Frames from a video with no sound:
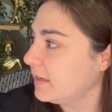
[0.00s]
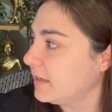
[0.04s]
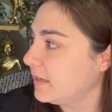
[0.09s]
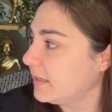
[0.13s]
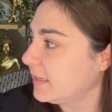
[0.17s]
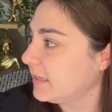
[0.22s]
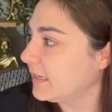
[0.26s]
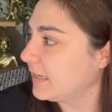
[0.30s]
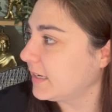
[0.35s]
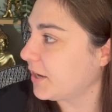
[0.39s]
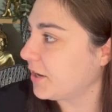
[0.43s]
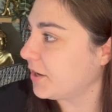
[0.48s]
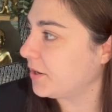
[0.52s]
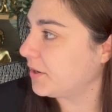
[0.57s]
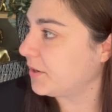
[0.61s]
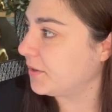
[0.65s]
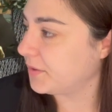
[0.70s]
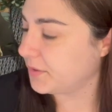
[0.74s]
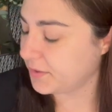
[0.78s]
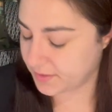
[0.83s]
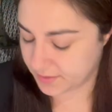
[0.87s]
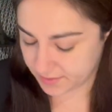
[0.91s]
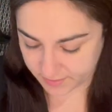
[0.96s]

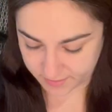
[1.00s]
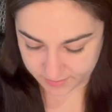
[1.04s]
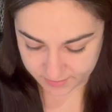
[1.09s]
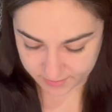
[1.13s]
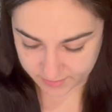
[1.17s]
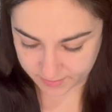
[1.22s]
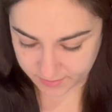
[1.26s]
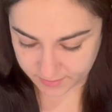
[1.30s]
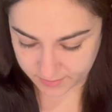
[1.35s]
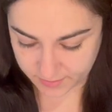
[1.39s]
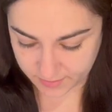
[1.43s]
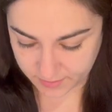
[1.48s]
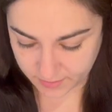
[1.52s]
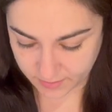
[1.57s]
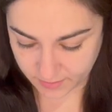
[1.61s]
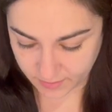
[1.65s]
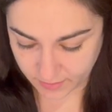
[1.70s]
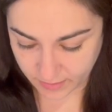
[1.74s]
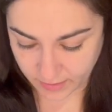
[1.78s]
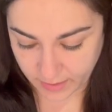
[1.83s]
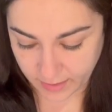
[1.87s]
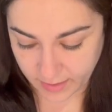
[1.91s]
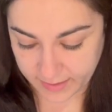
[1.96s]
So
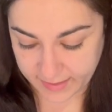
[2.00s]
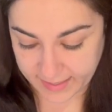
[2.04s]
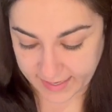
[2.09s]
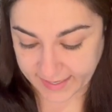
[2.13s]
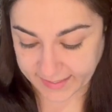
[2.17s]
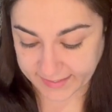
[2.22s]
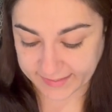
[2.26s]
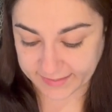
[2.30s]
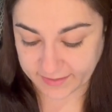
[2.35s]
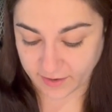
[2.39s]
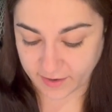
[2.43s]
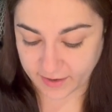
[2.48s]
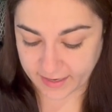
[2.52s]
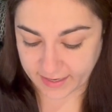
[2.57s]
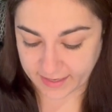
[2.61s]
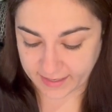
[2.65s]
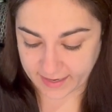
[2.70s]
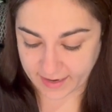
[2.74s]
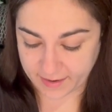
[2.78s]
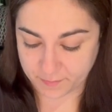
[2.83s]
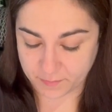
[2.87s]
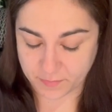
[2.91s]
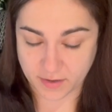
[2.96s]
Next, I
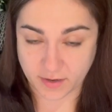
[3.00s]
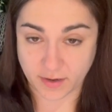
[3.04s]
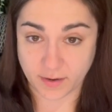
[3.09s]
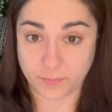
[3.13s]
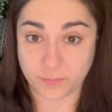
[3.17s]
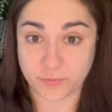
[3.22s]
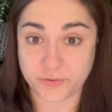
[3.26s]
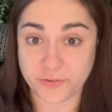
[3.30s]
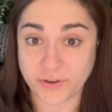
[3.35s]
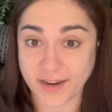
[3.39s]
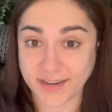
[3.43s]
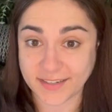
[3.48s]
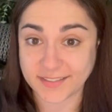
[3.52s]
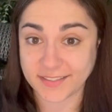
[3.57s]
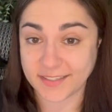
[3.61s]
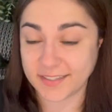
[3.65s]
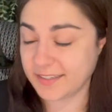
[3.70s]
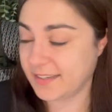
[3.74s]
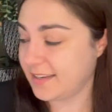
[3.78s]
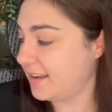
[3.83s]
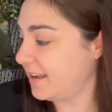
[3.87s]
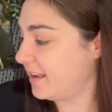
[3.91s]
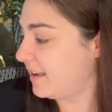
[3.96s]
get my
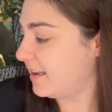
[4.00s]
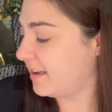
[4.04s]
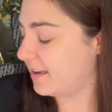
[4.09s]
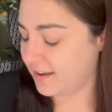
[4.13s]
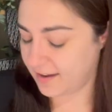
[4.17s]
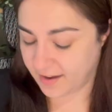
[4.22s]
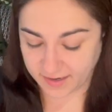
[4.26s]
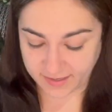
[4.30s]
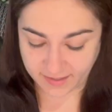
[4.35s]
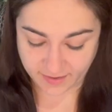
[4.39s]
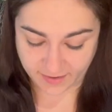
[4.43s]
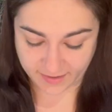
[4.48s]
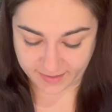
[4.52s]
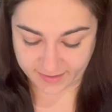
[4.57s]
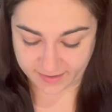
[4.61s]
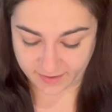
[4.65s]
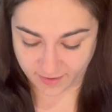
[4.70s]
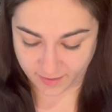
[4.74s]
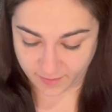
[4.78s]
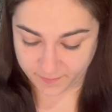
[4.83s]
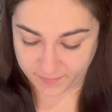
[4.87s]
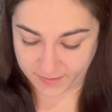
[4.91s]
protractor, I line it up